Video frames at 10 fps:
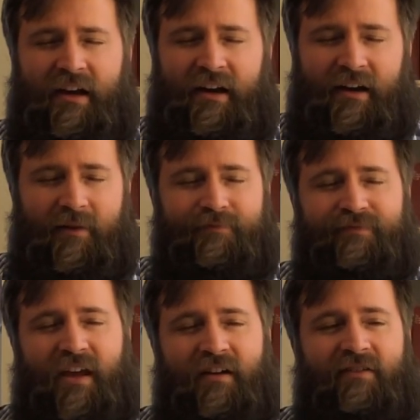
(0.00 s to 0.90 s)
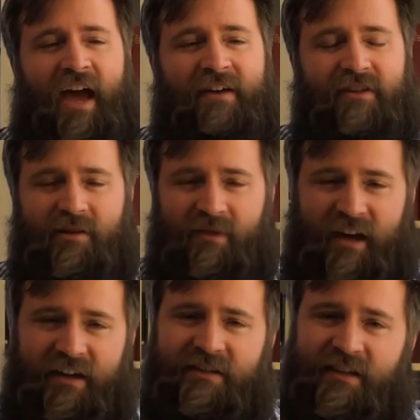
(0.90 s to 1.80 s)
of having to be
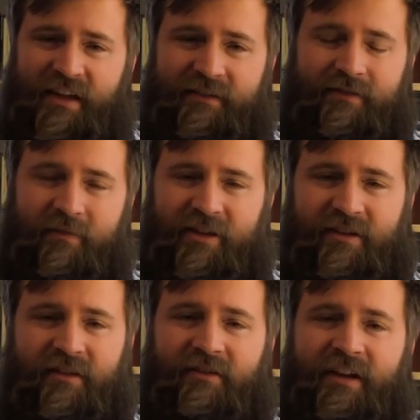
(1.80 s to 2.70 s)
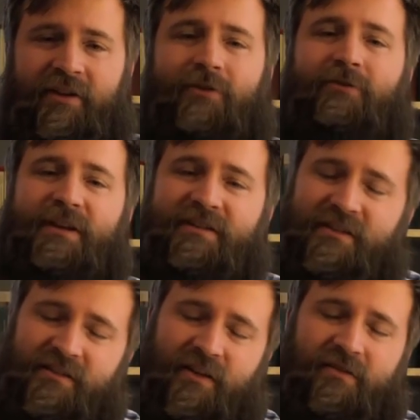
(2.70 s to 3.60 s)
isolated from each other
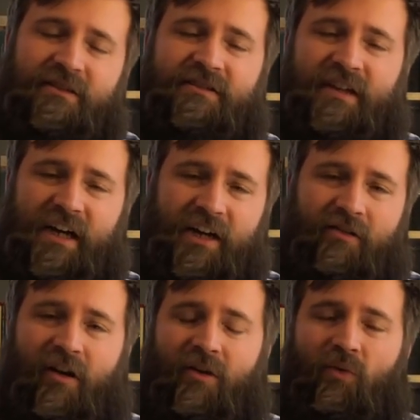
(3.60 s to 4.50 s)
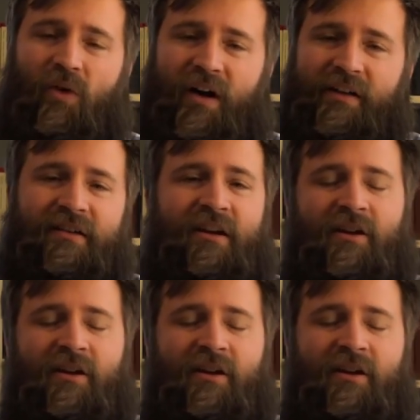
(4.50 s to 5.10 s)
increases our desire, our want